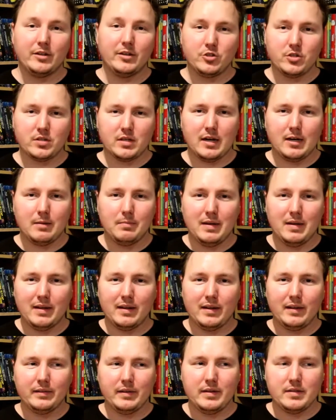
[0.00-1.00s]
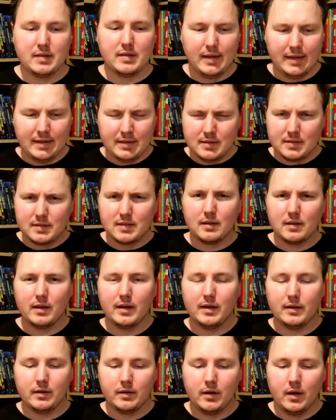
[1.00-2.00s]
just kind of making these
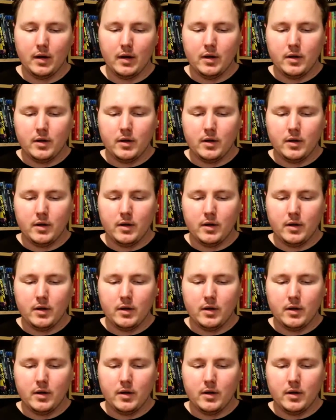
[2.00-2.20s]
insulated